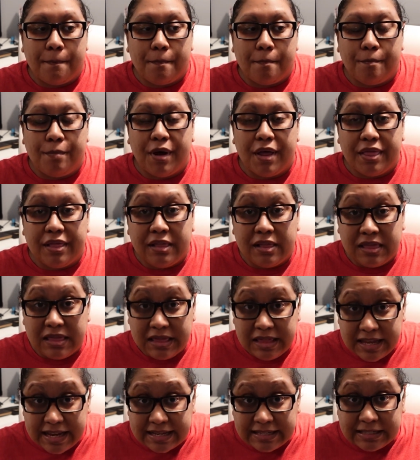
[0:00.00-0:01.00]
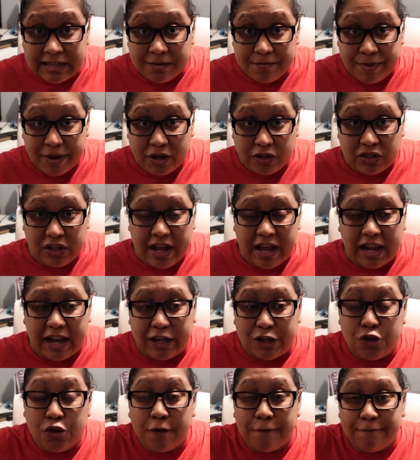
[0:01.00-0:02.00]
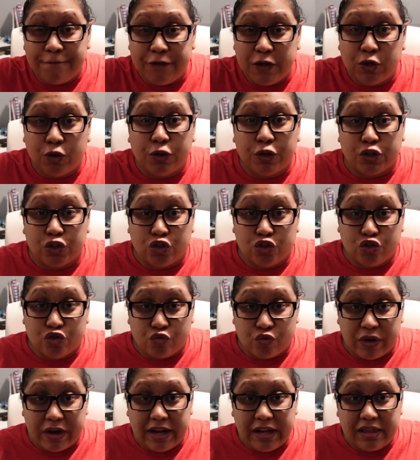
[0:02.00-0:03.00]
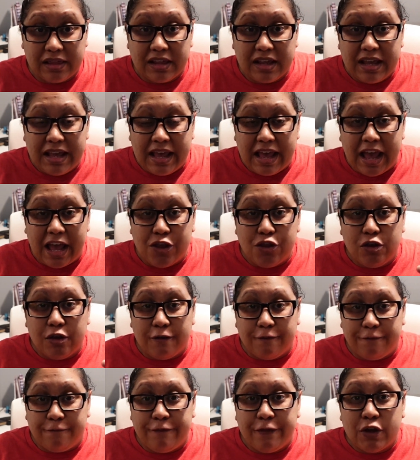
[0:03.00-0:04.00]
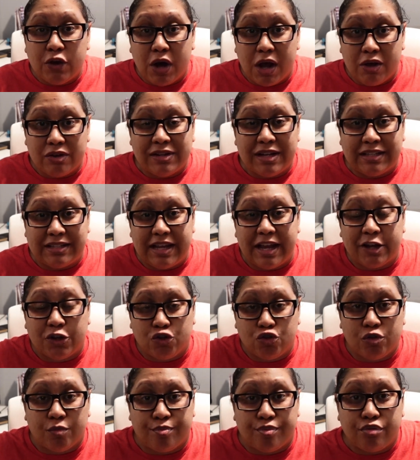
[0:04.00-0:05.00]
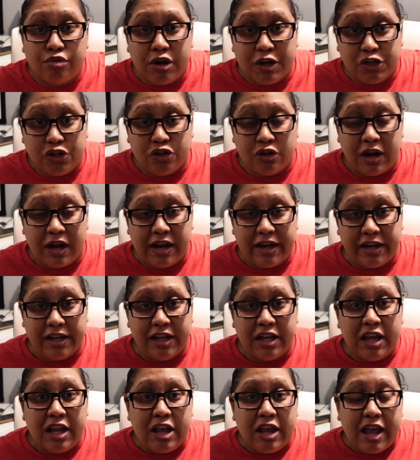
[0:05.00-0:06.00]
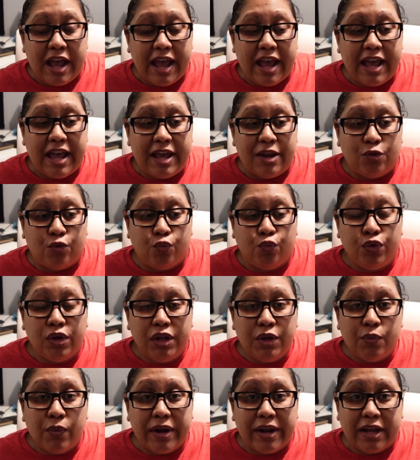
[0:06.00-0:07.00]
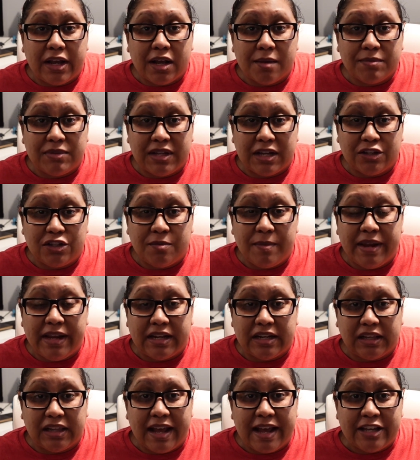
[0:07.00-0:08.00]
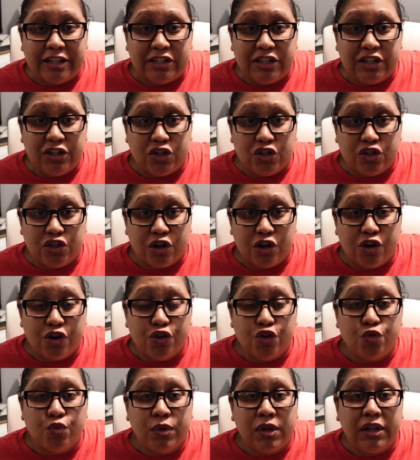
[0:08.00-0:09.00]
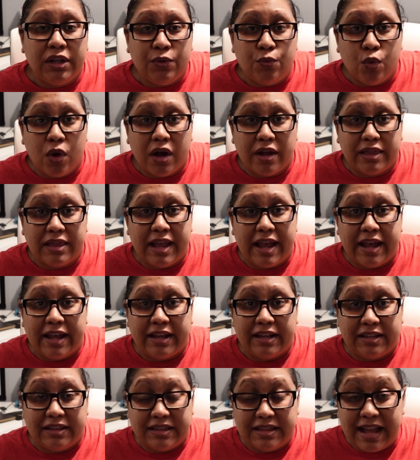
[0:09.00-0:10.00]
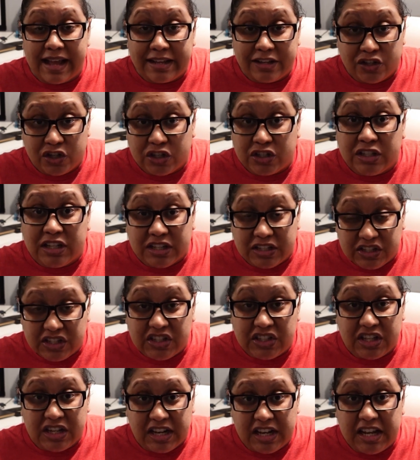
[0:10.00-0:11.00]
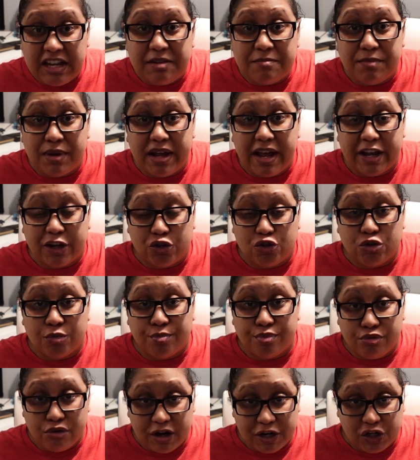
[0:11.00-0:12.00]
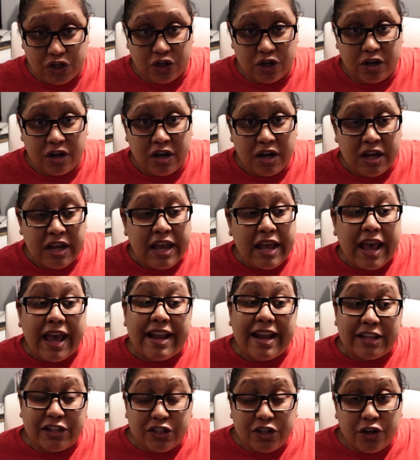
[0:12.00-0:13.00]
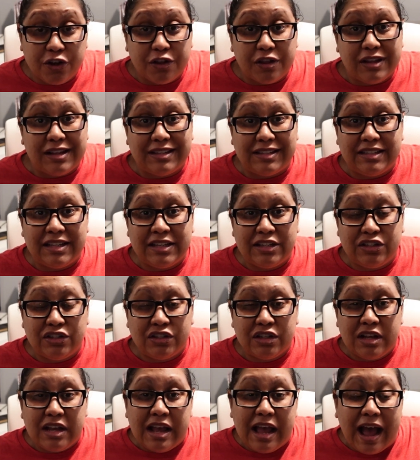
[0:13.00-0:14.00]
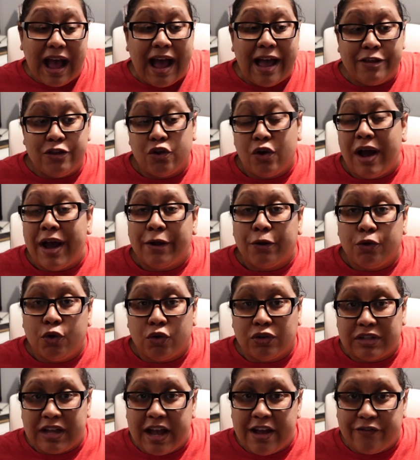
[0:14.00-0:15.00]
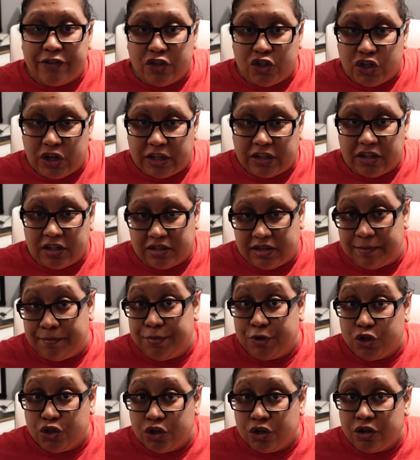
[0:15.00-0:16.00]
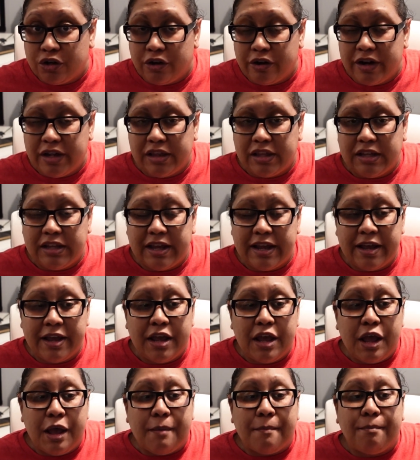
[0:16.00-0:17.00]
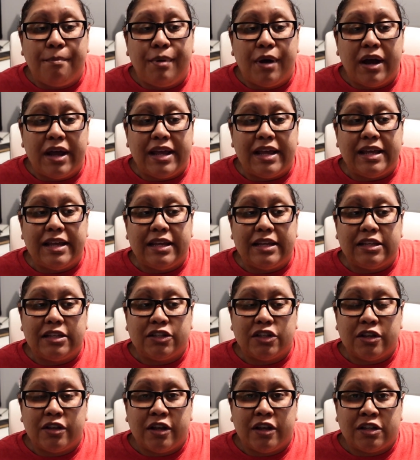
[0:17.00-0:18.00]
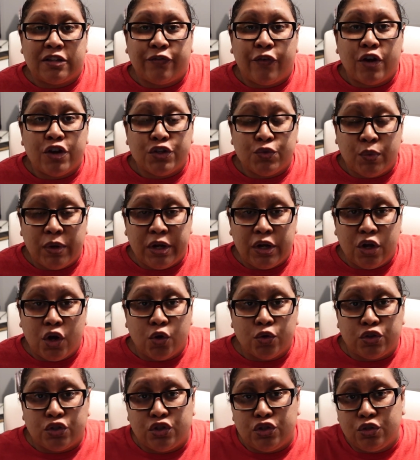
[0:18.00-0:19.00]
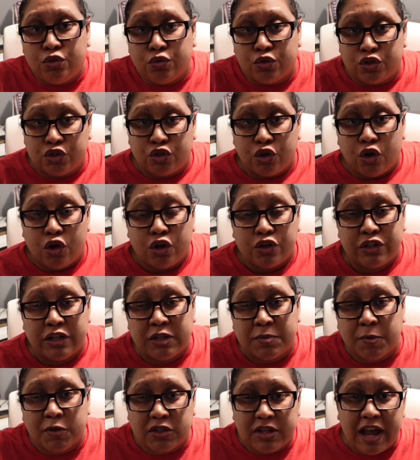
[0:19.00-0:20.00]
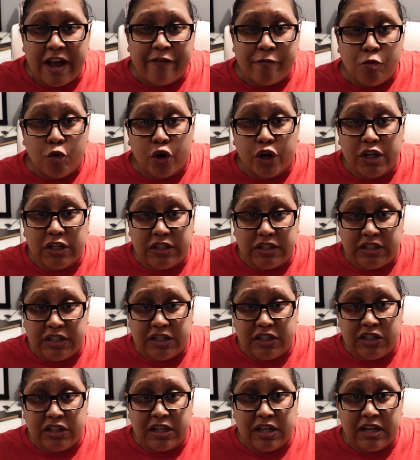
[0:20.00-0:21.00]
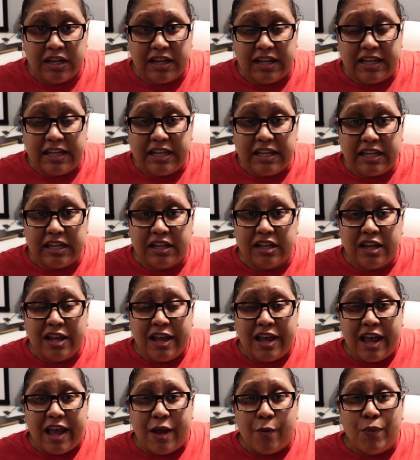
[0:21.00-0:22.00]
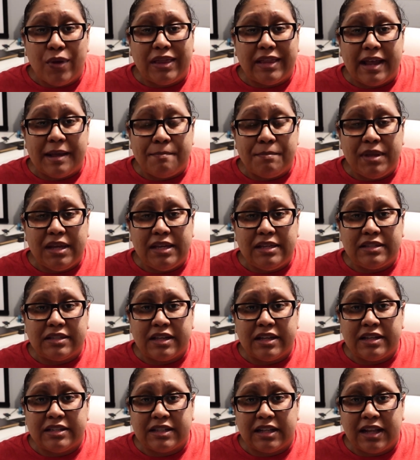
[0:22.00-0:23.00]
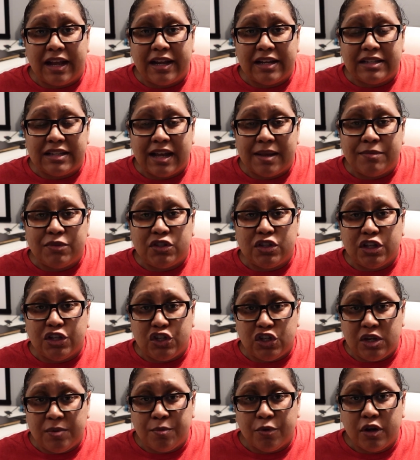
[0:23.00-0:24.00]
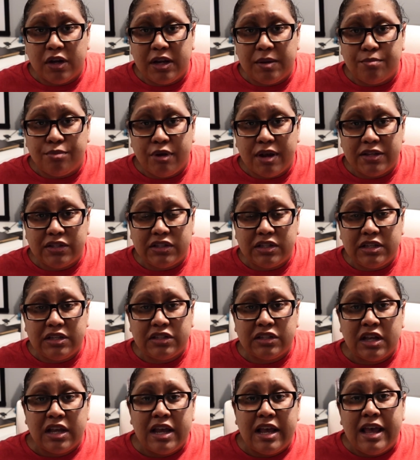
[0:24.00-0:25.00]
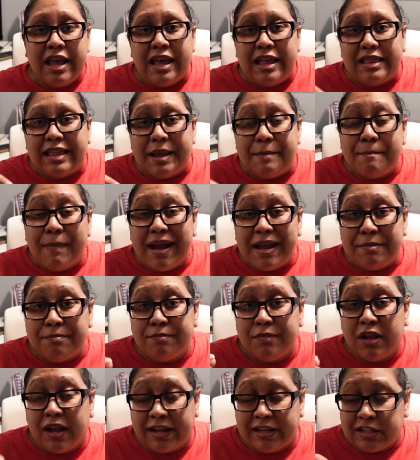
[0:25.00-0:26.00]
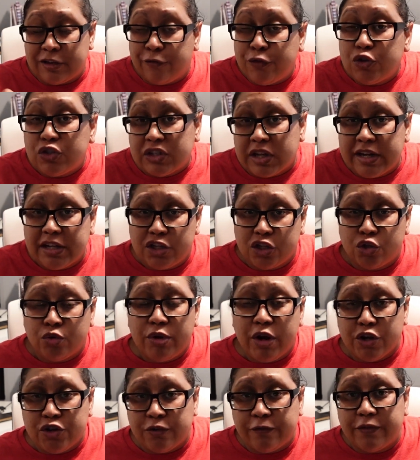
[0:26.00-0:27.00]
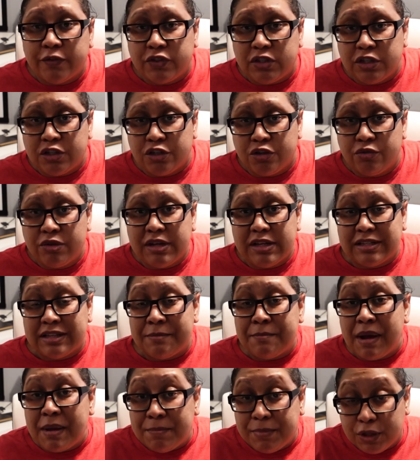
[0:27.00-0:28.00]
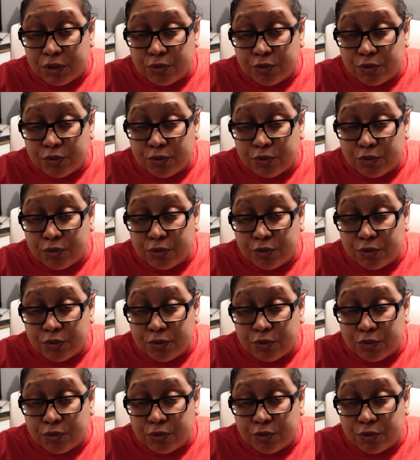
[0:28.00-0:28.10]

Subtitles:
But this, compared to that, like, you can feel the strength and you could feel how it has extra pressure on it. And really, when it comes down to making a lasting shirt, you really want that, not just consistent heat, but extra pressure. And that's another thing, is this, I don't know, because I haven't checked the temperature or anything yet, but as far as when it goes to Stahls, it's supposed to have more consistent heat. And what that means is, a lot of times the cheaper heat presses, they might, like, if you set it to 315 degrees, it might be